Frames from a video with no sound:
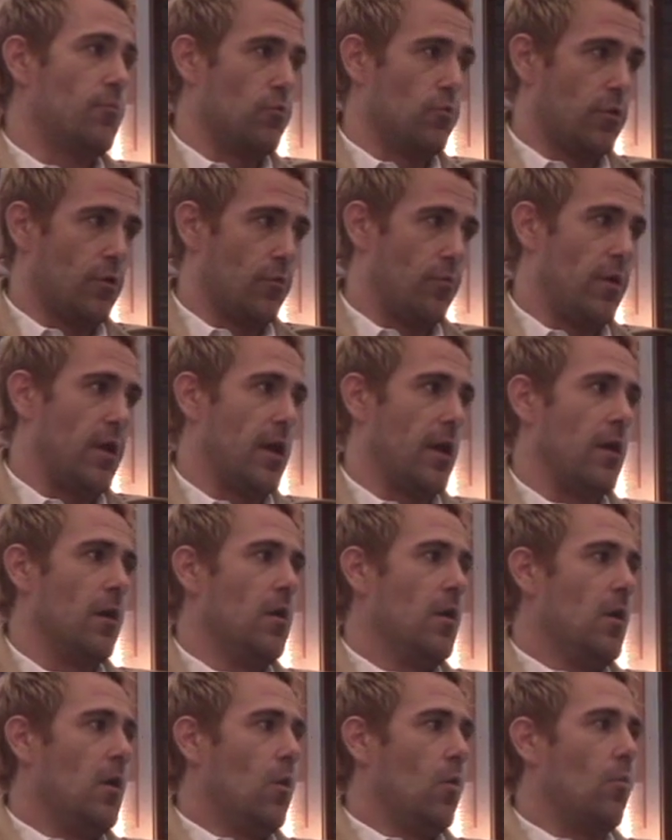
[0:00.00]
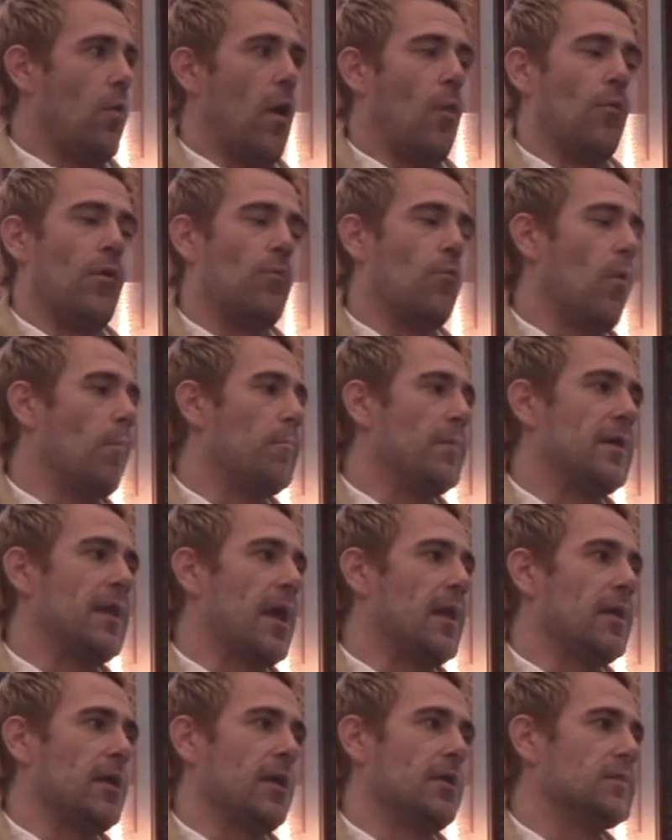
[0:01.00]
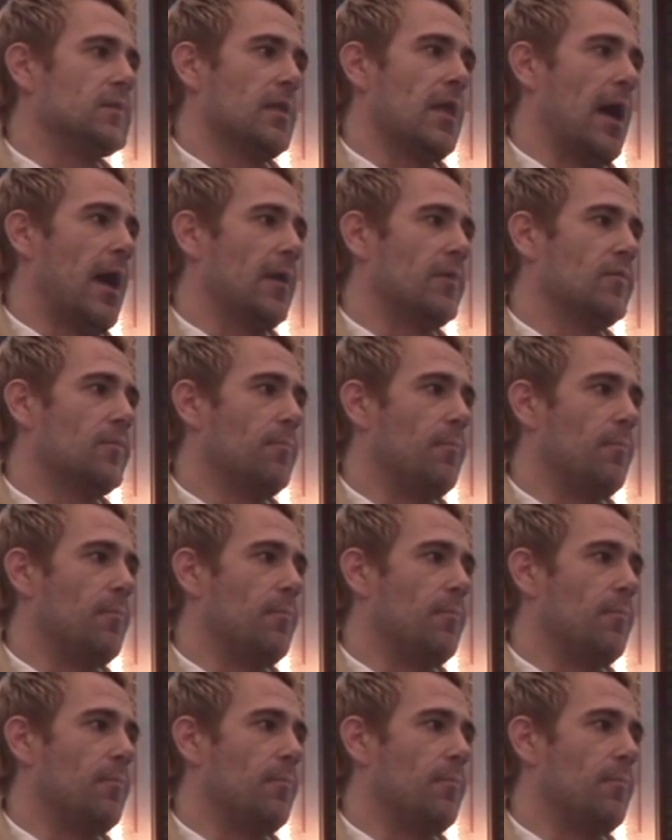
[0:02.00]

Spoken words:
Brujeria, well, we won't be getting into that.